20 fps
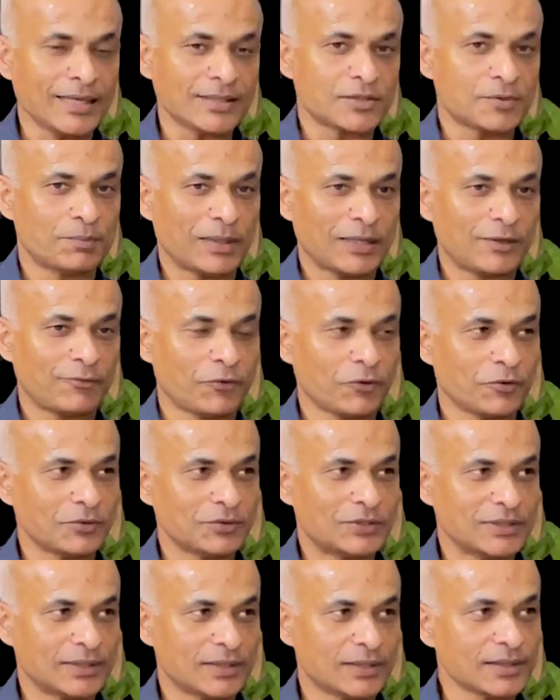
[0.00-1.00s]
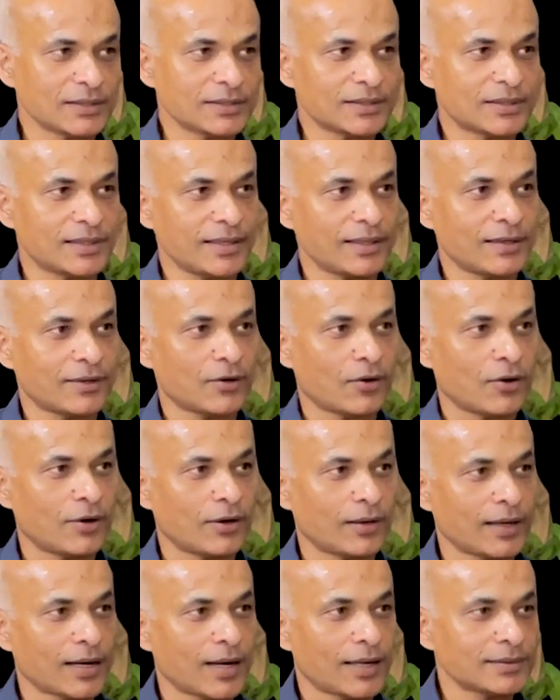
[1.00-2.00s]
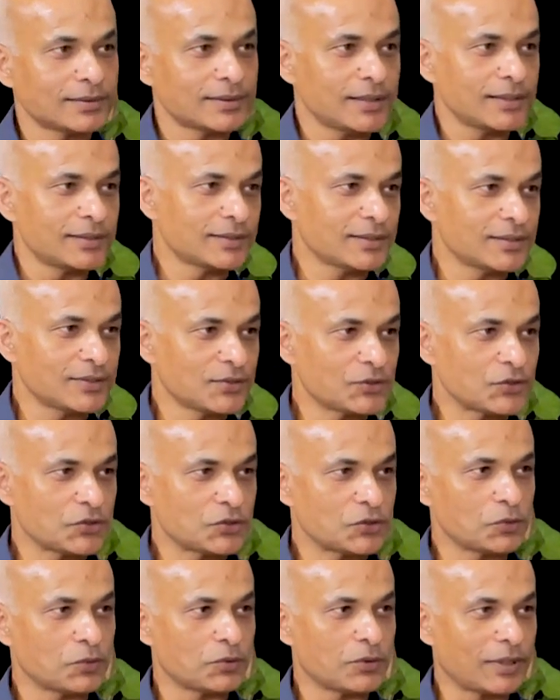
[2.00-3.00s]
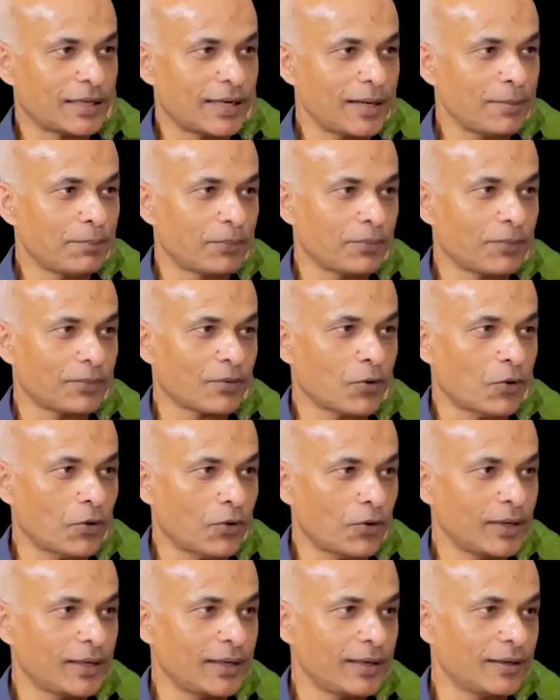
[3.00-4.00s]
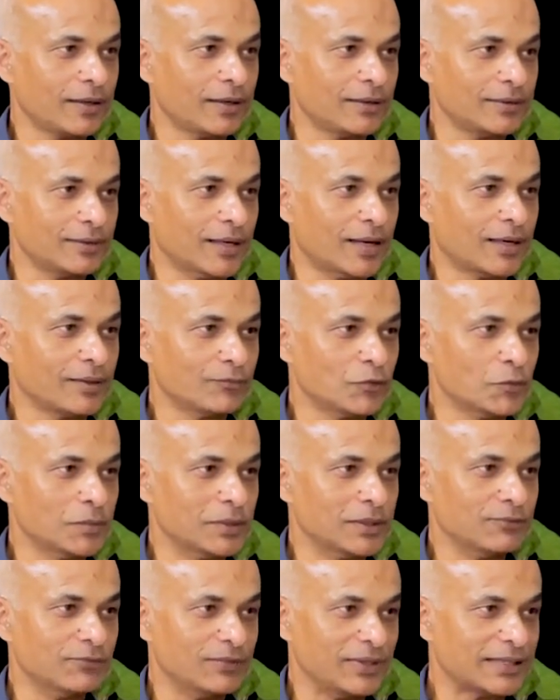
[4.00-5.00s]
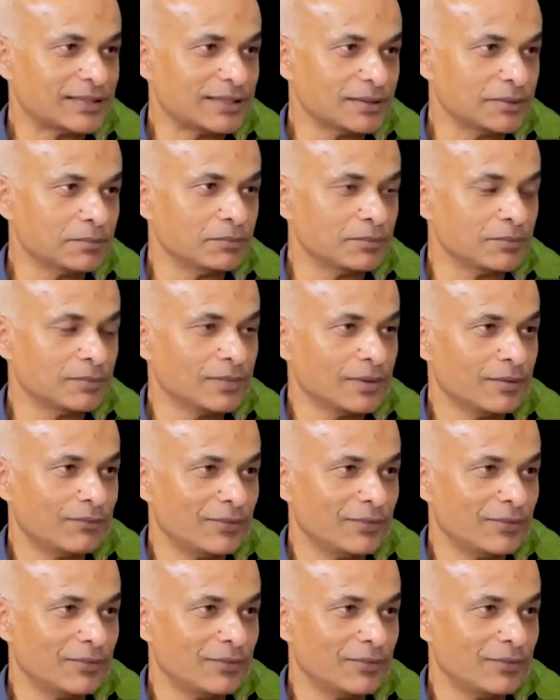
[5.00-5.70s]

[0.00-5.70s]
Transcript: Yes, but for journalistic organizations to keep calling a young woman victim,